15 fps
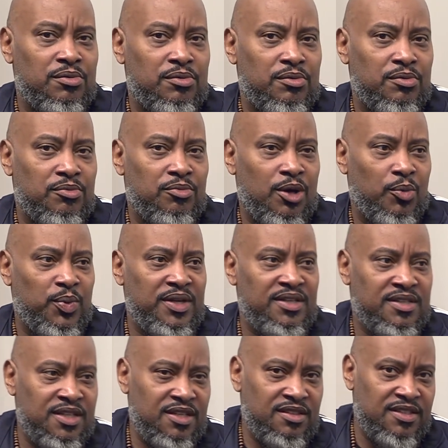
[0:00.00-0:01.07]
what we
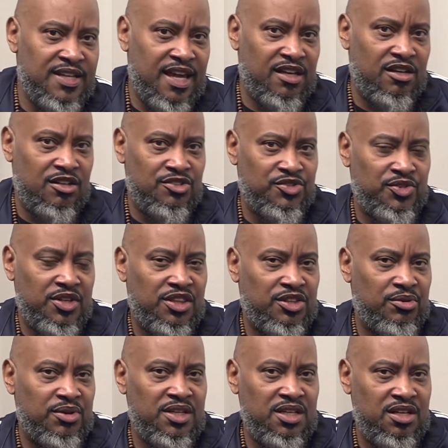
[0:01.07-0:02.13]
did to that country
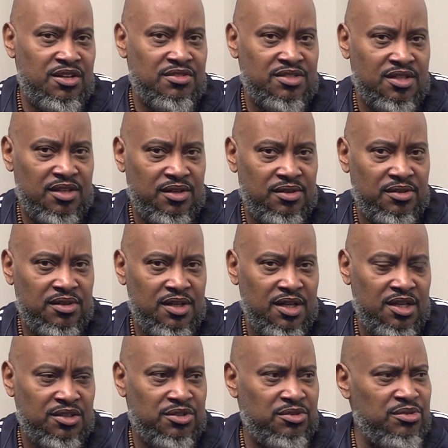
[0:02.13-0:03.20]
30 years ago?
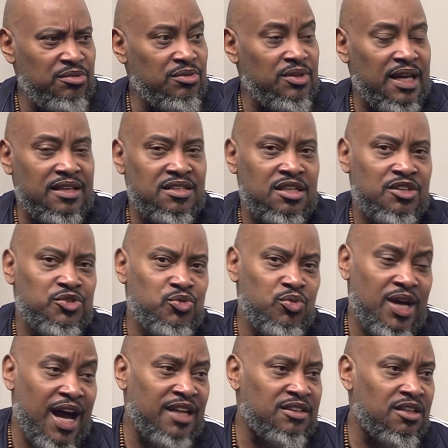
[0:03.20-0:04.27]
Do you, like I said, you
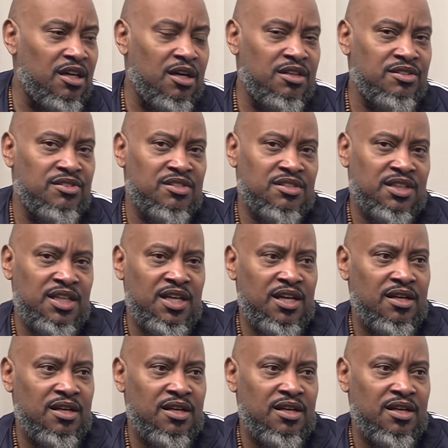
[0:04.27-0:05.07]
got to understand